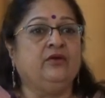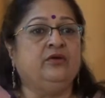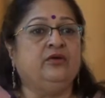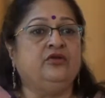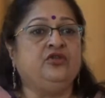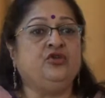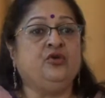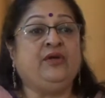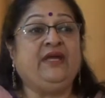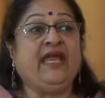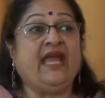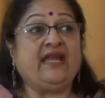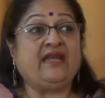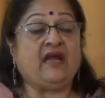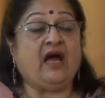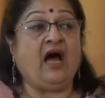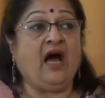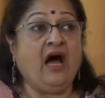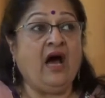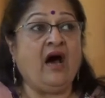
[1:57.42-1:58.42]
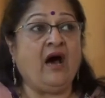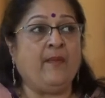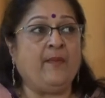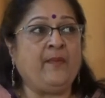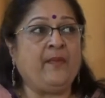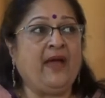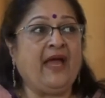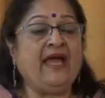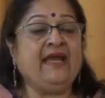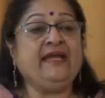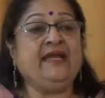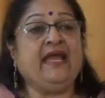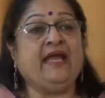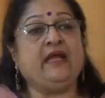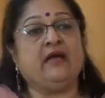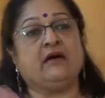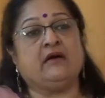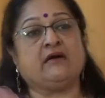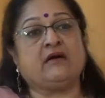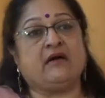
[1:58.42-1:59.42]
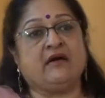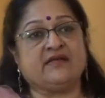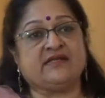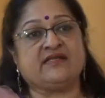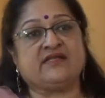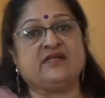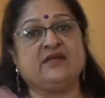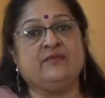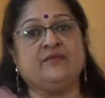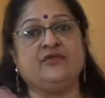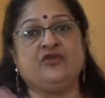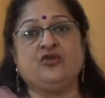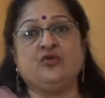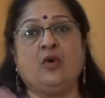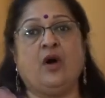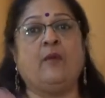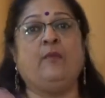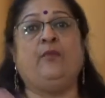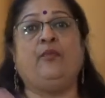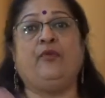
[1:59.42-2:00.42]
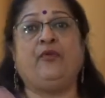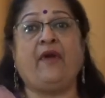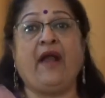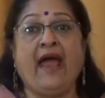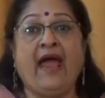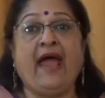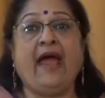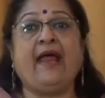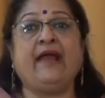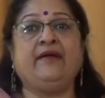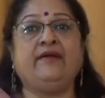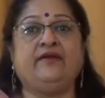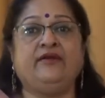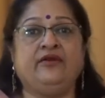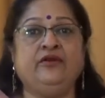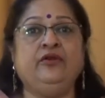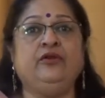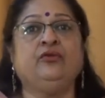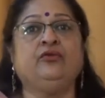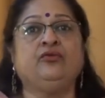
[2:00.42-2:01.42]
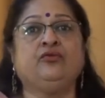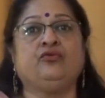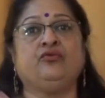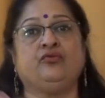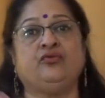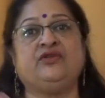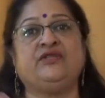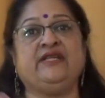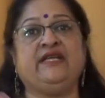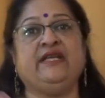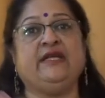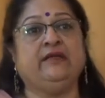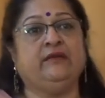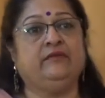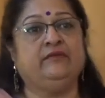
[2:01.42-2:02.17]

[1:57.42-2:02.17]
to get up and get accustomed to a brand new routine?